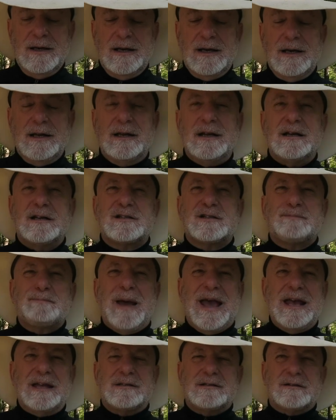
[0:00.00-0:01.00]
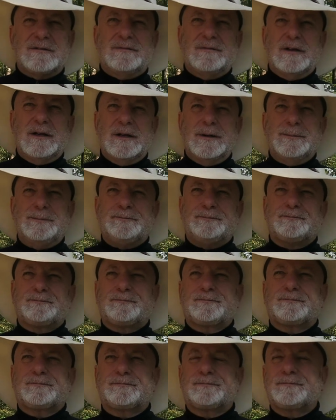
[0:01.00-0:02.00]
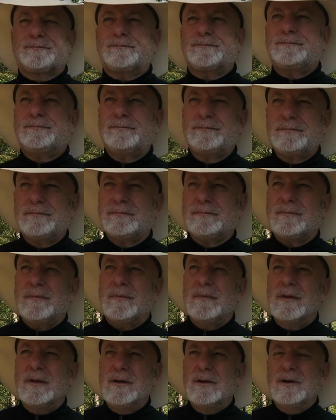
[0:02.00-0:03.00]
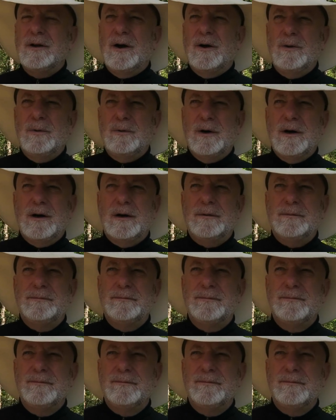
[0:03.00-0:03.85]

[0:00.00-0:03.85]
and expansively. You know, uh,